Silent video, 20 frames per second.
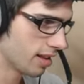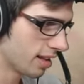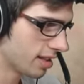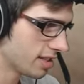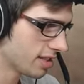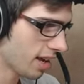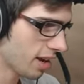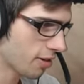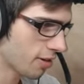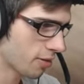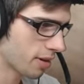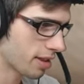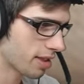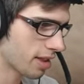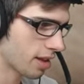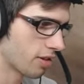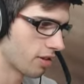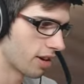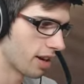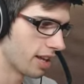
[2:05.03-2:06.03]
Let's start off
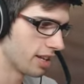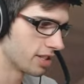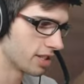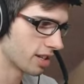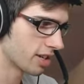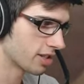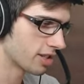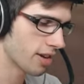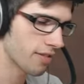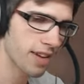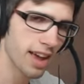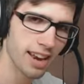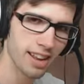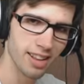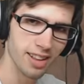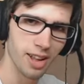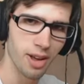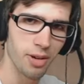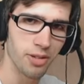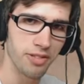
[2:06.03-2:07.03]
with Greninja, because I've had
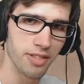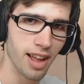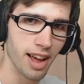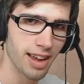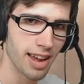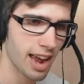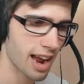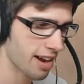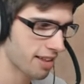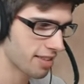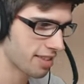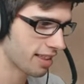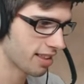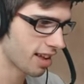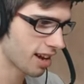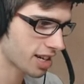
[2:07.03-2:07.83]
a lot of luck out of the